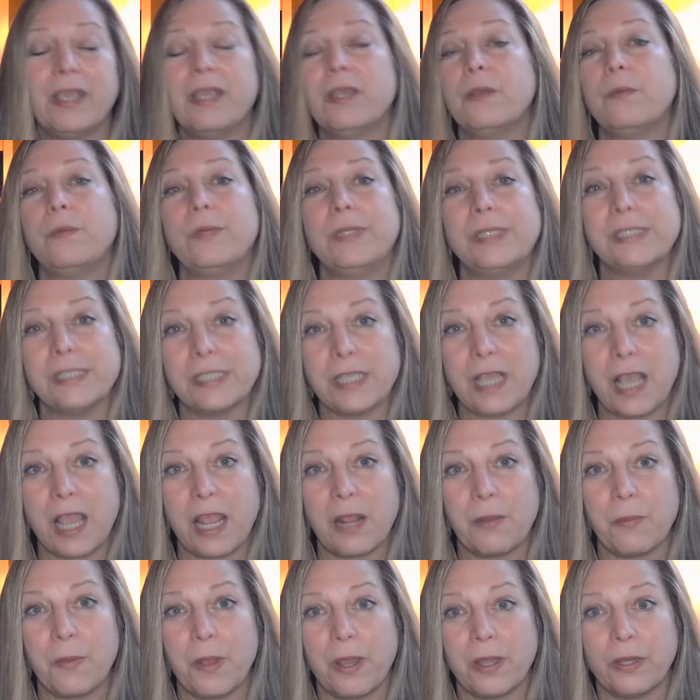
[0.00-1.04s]
with this
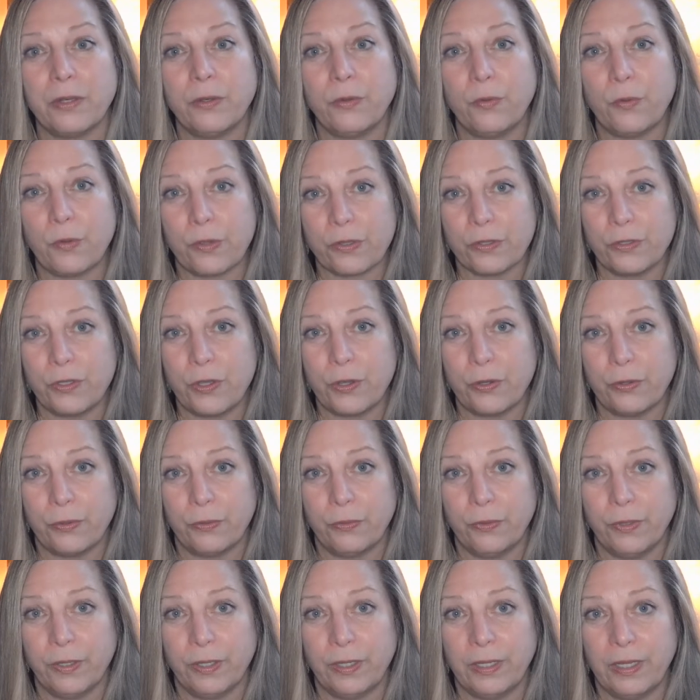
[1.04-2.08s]
Chiron North
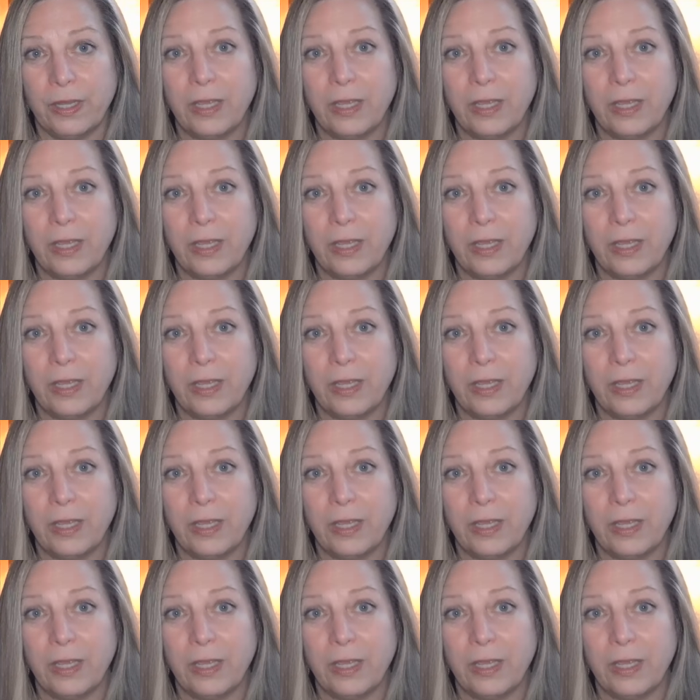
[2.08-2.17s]
Node.